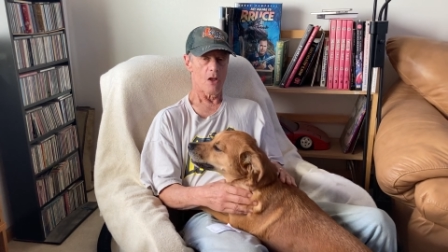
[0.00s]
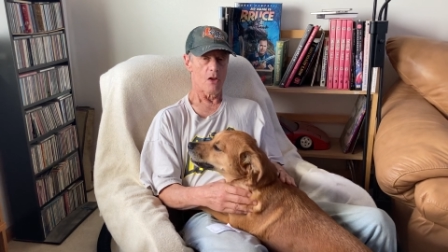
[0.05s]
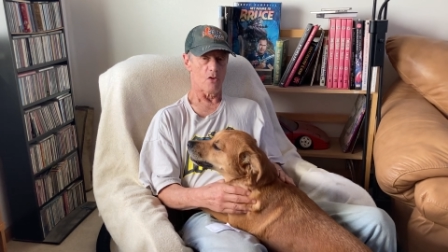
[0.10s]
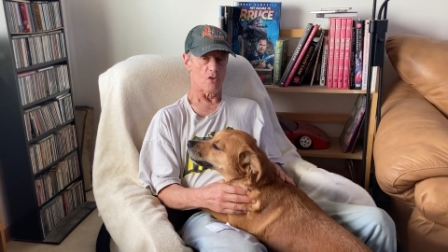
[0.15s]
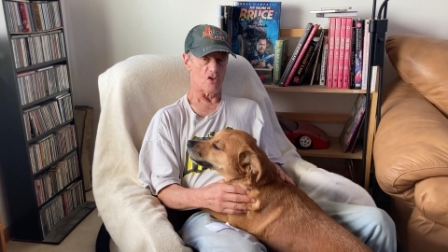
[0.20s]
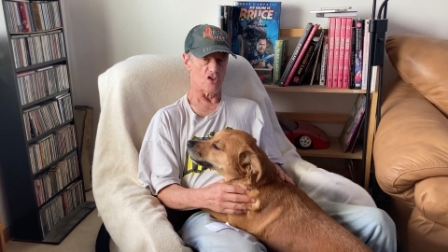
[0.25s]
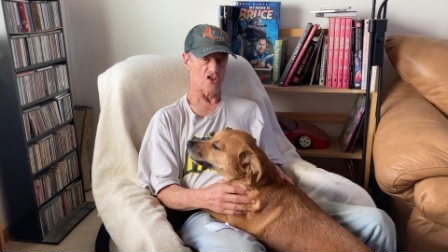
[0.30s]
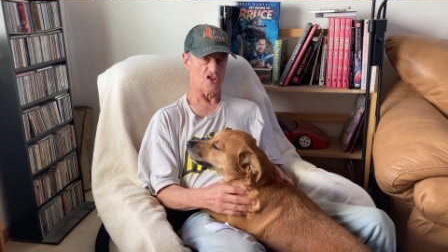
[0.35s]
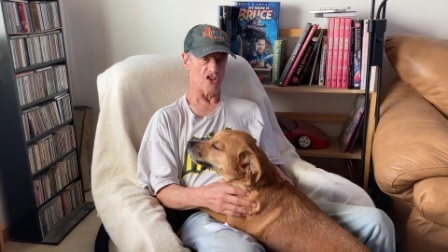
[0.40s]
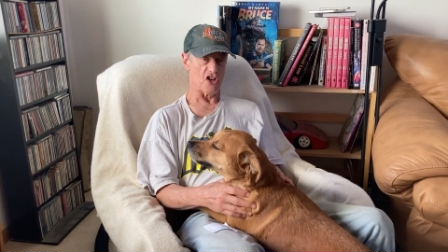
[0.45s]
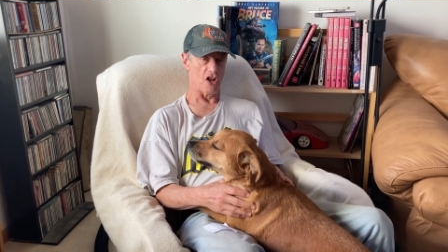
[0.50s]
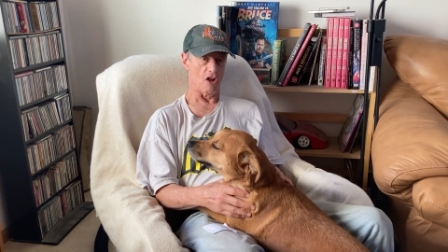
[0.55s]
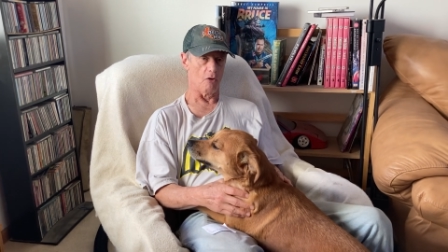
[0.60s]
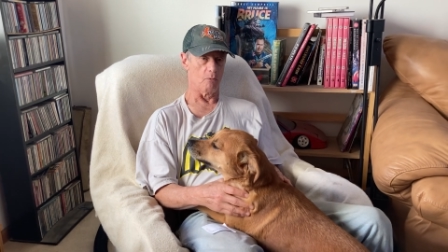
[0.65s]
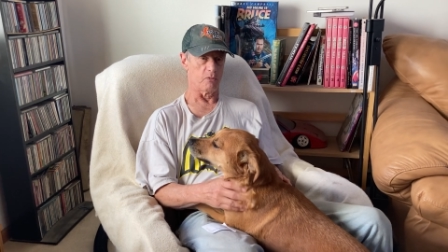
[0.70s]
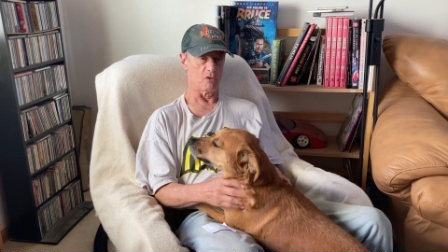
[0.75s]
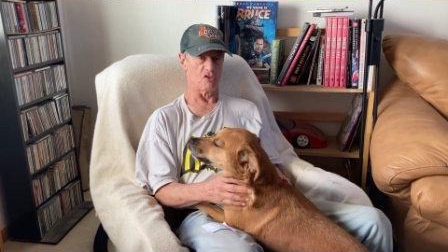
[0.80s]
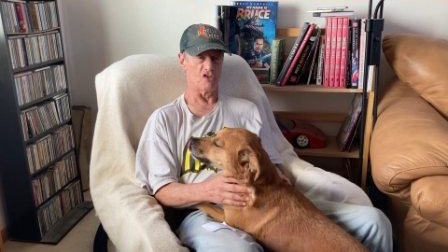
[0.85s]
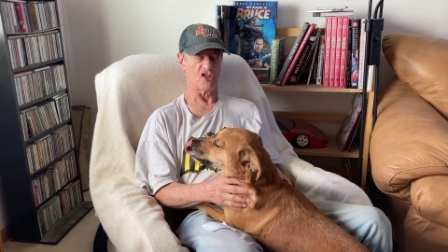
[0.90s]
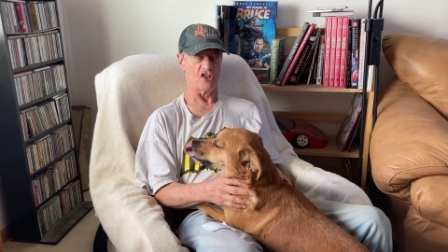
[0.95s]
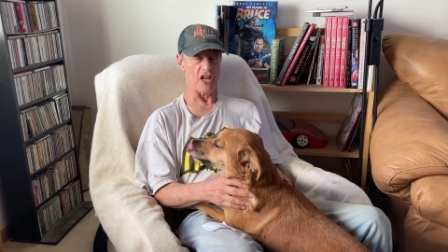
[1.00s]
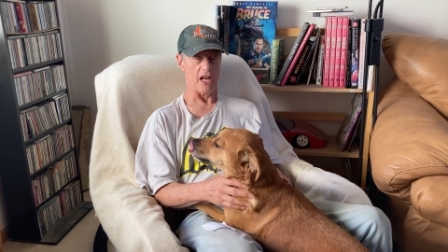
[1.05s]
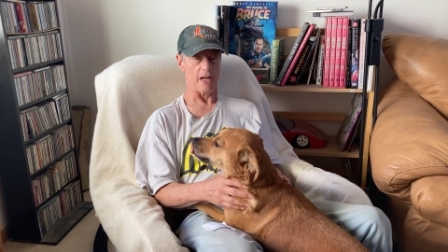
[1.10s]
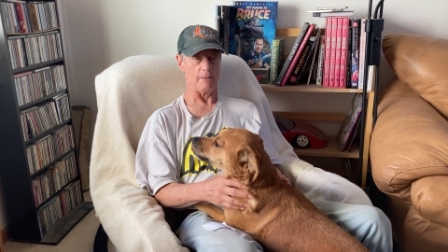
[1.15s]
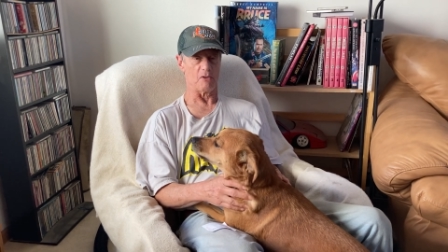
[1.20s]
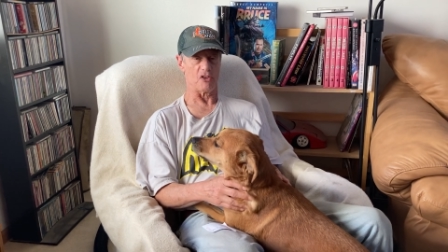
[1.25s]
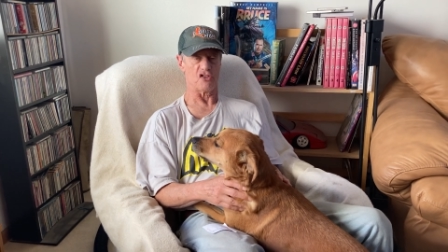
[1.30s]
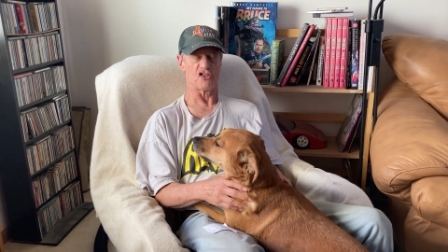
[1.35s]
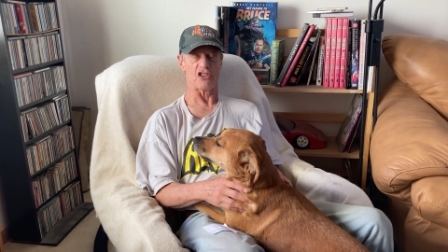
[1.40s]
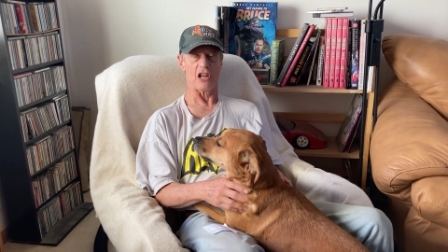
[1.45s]
or Sal
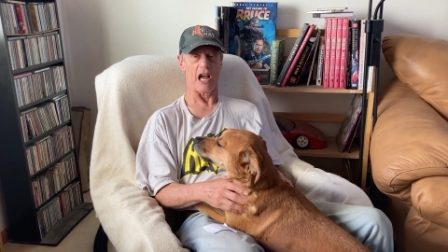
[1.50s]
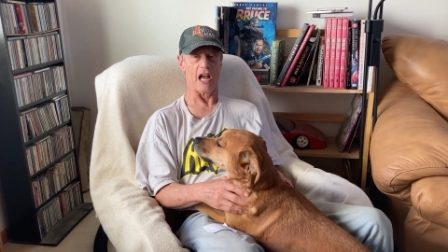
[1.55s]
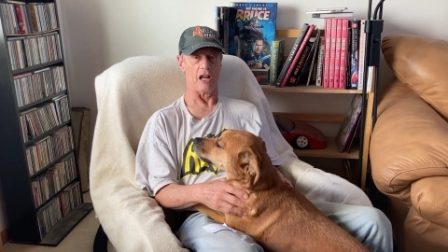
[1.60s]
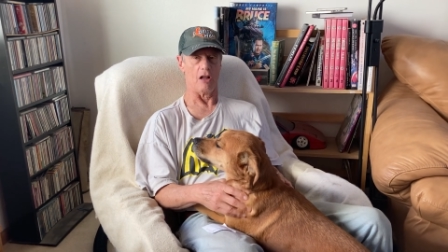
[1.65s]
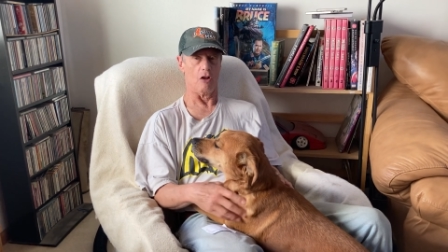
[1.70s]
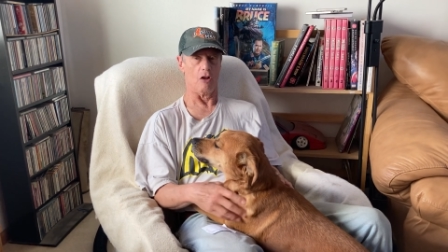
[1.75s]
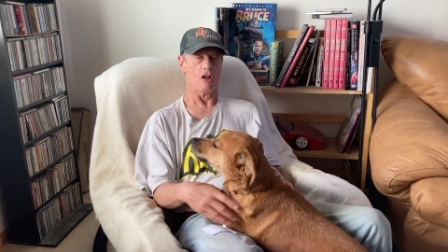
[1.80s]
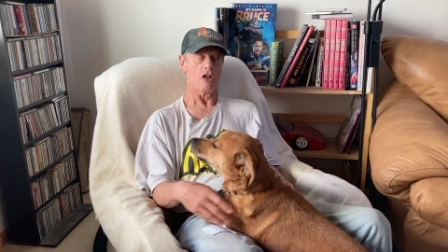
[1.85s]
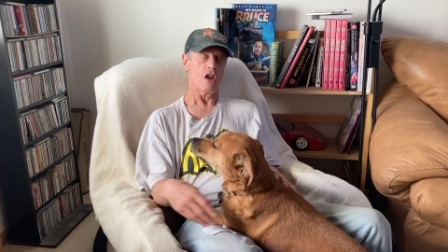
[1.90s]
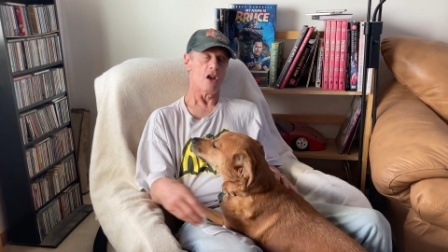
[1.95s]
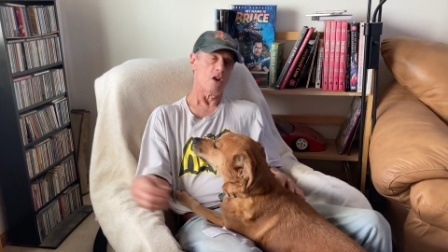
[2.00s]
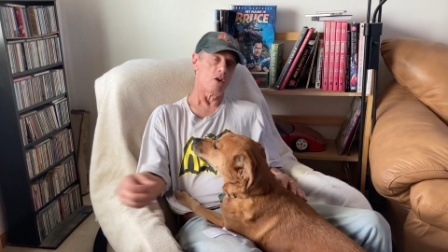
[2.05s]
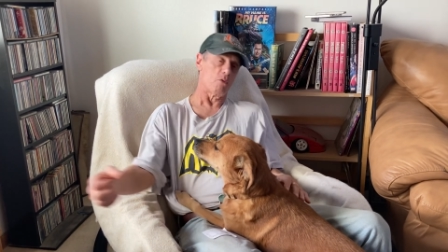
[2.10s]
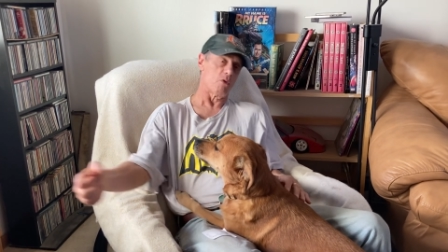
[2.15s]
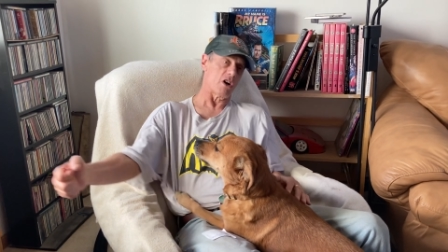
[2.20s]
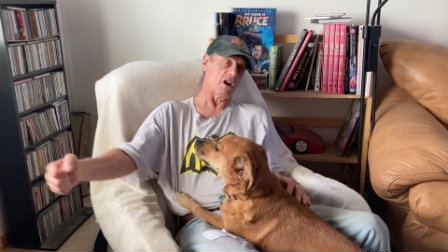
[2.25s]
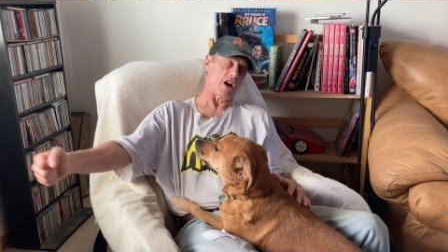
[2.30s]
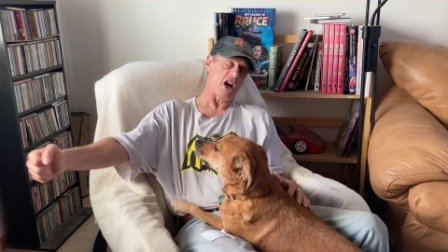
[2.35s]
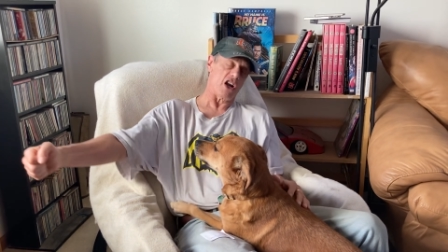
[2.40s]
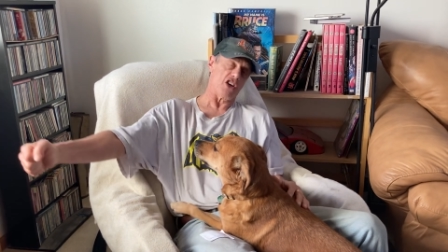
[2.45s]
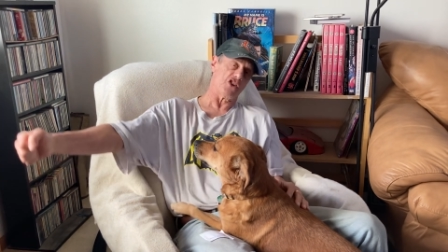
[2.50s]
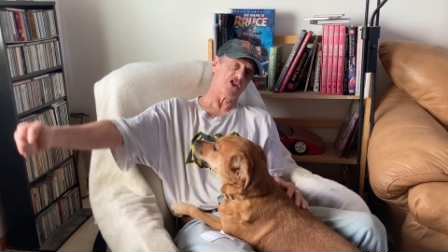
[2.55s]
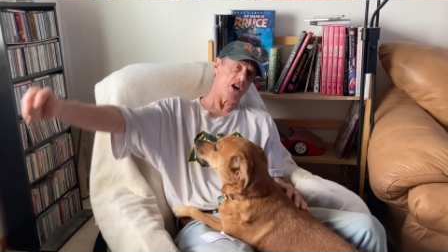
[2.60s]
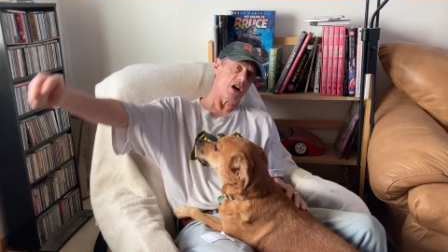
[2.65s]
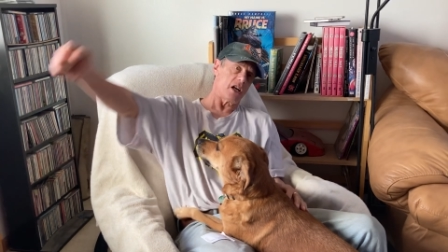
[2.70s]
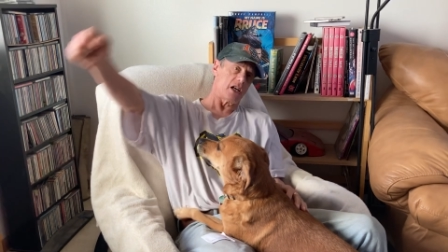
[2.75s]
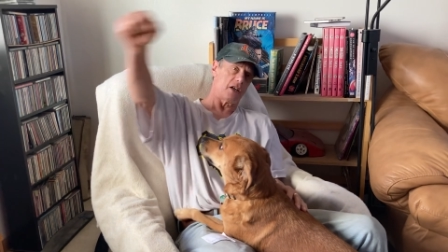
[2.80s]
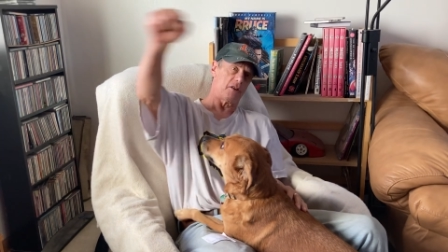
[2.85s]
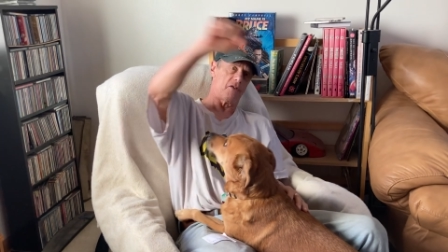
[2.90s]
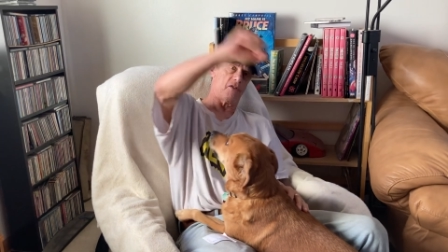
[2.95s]
Buscema style where a giant